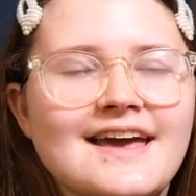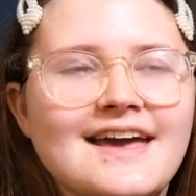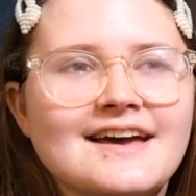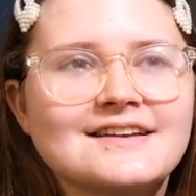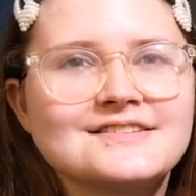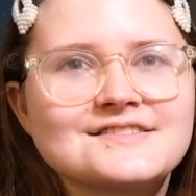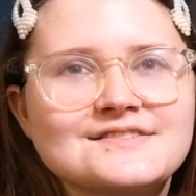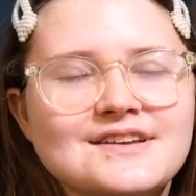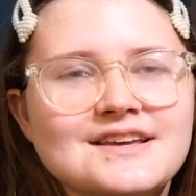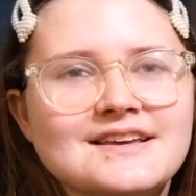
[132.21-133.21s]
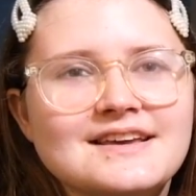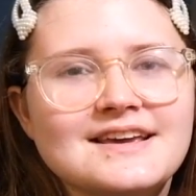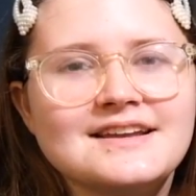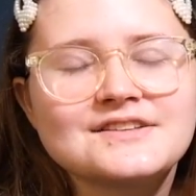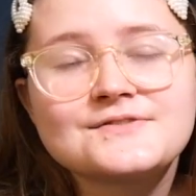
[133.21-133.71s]
And
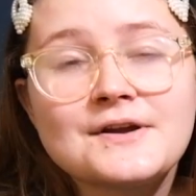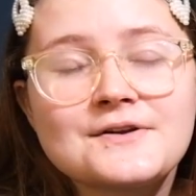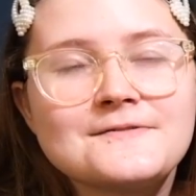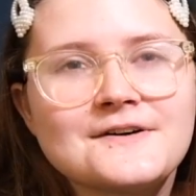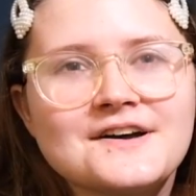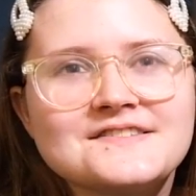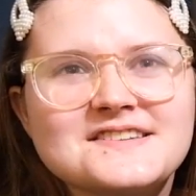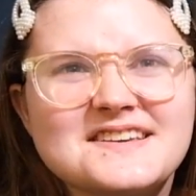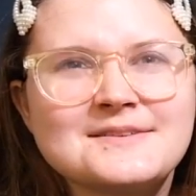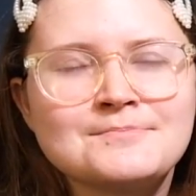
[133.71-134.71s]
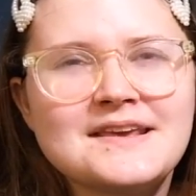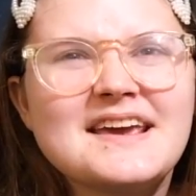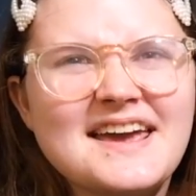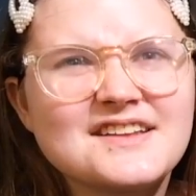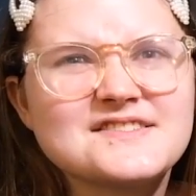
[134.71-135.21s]
it's very fun to be
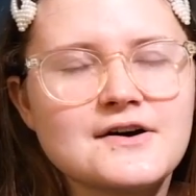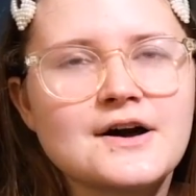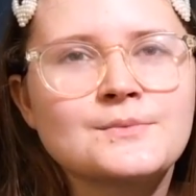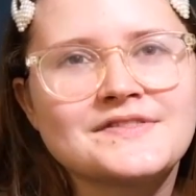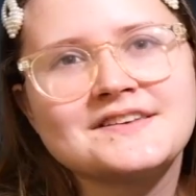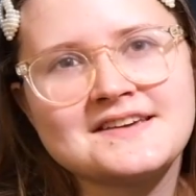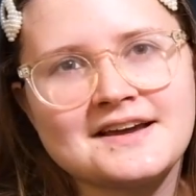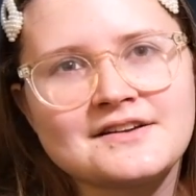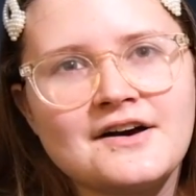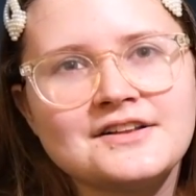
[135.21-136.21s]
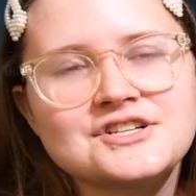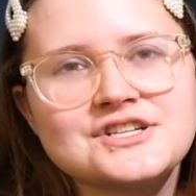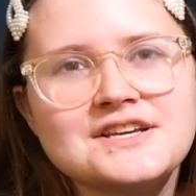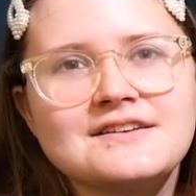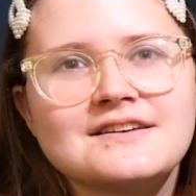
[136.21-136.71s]
hands-on with the
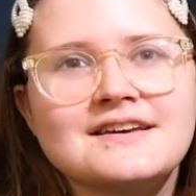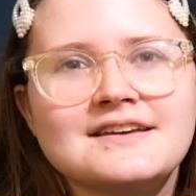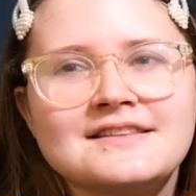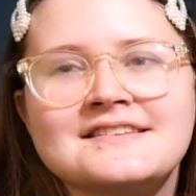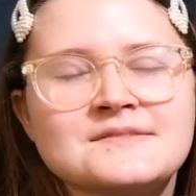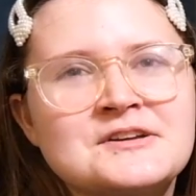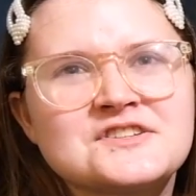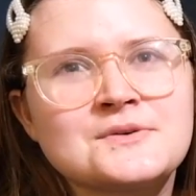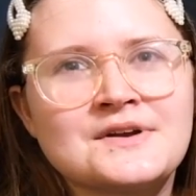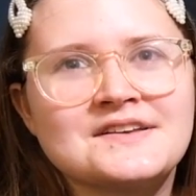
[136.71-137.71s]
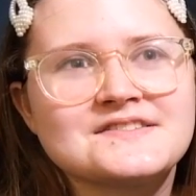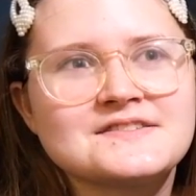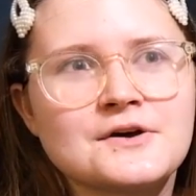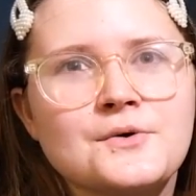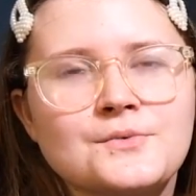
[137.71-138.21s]
technology, especially when it's
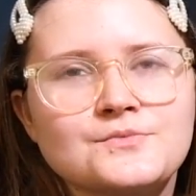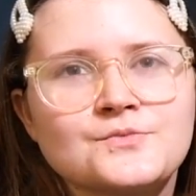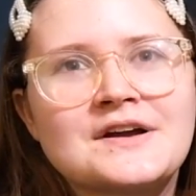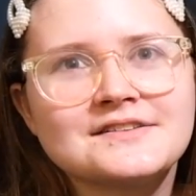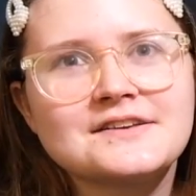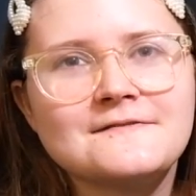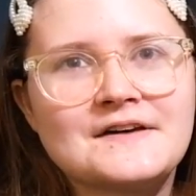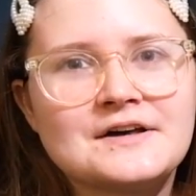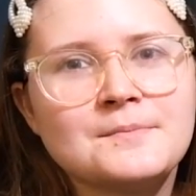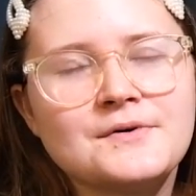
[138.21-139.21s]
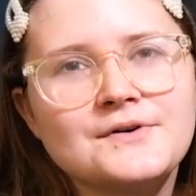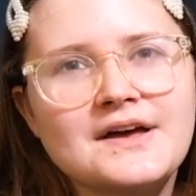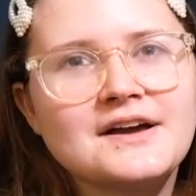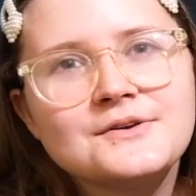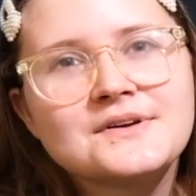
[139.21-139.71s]
so readily available
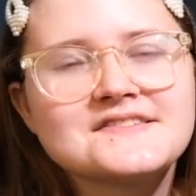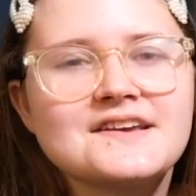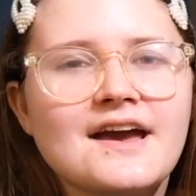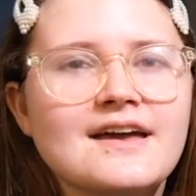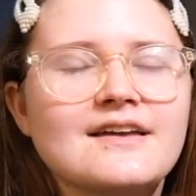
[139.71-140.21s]
at UNCA.